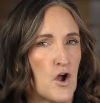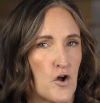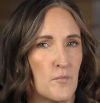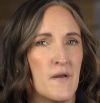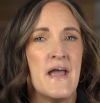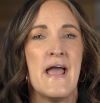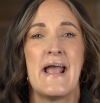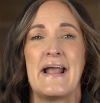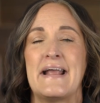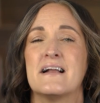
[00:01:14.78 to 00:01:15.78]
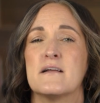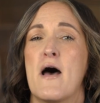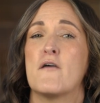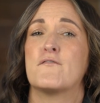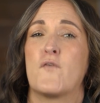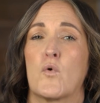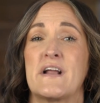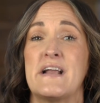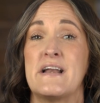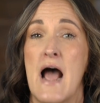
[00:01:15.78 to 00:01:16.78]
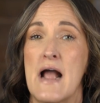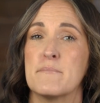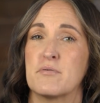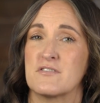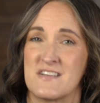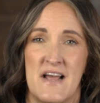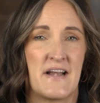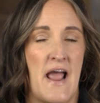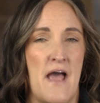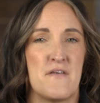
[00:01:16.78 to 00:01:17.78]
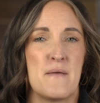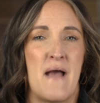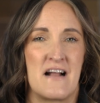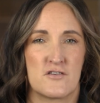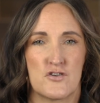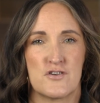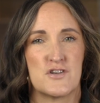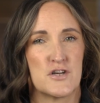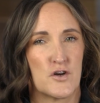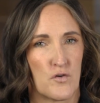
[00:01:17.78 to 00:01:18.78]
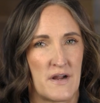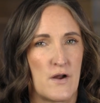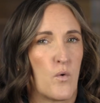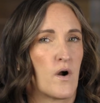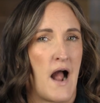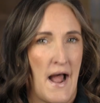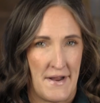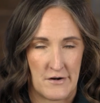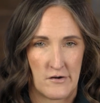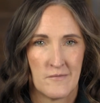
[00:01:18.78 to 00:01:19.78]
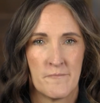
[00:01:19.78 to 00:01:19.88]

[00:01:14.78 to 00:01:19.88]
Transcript: home, and about 49% have a bachelor's degree or higher.